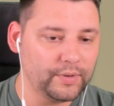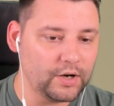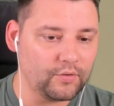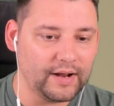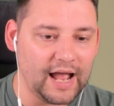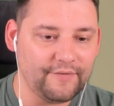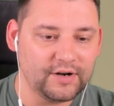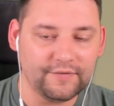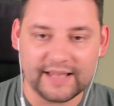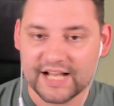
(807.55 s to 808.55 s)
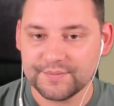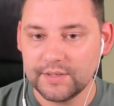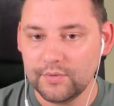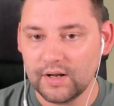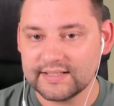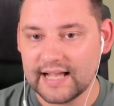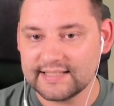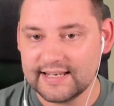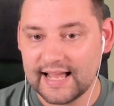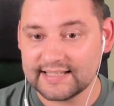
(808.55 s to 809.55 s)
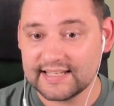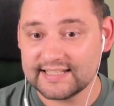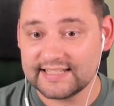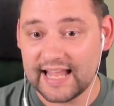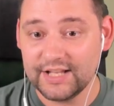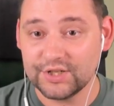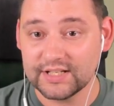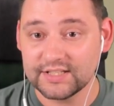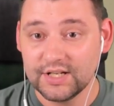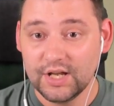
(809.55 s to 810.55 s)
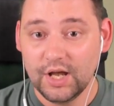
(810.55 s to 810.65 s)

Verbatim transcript: We don't quite have enough cash money Moolah to get to the next stages.